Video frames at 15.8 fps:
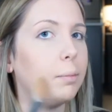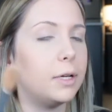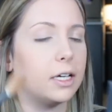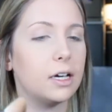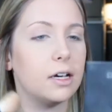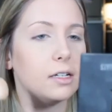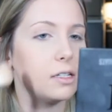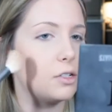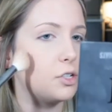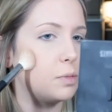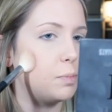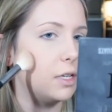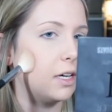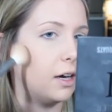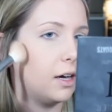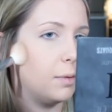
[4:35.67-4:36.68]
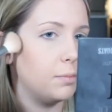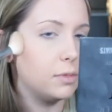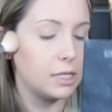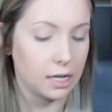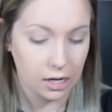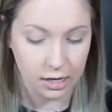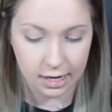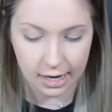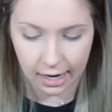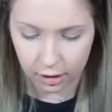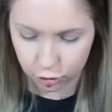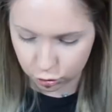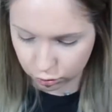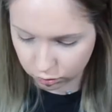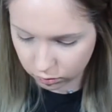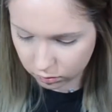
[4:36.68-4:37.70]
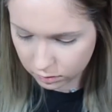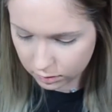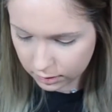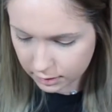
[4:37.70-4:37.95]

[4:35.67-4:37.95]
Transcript: because it just becomes unnatural.